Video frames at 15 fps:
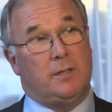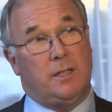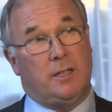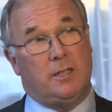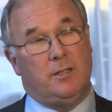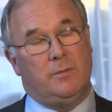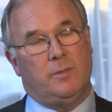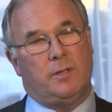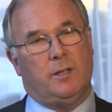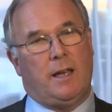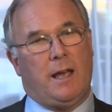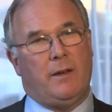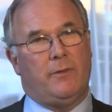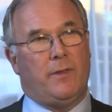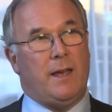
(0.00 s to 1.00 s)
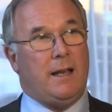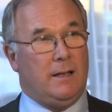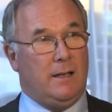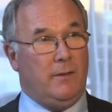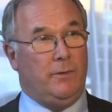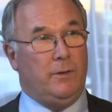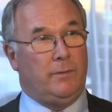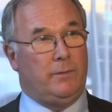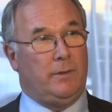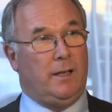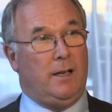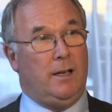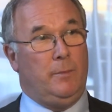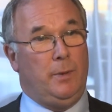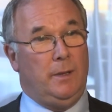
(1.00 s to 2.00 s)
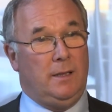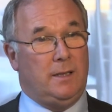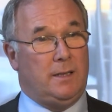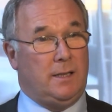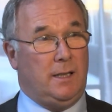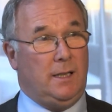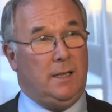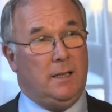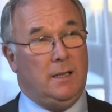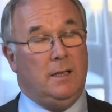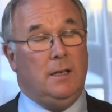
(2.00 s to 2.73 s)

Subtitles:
systems that have that level of reliability